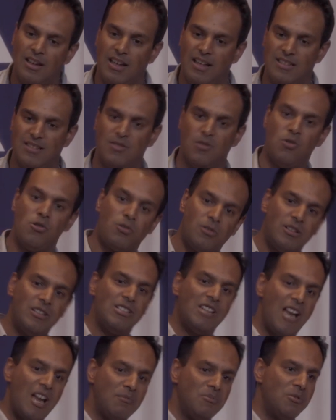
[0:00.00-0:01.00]
And so Oak
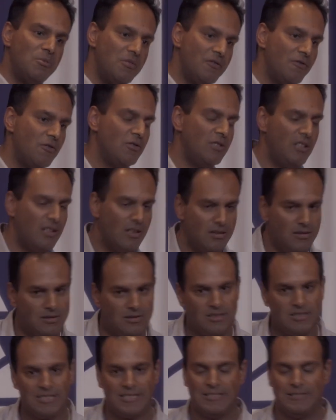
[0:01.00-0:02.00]
Ridge happened before the
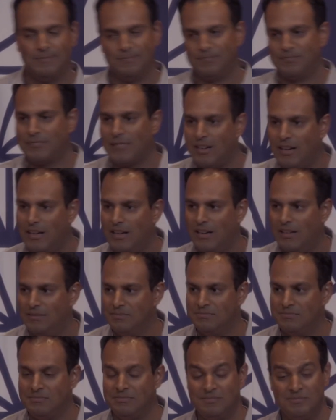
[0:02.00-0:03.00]
others, and
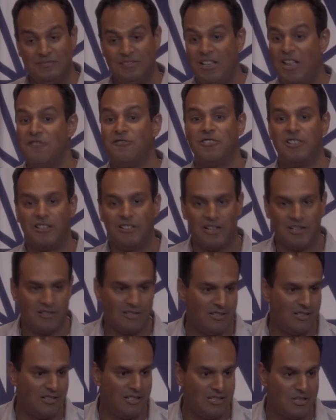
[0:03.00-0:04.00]
never
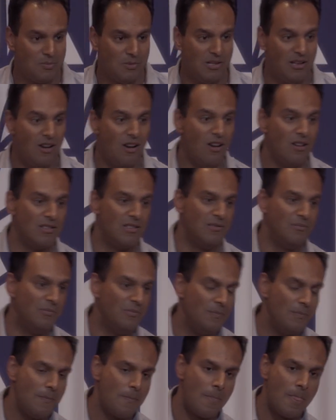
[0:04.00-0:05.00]
regretted it. It's been awesome.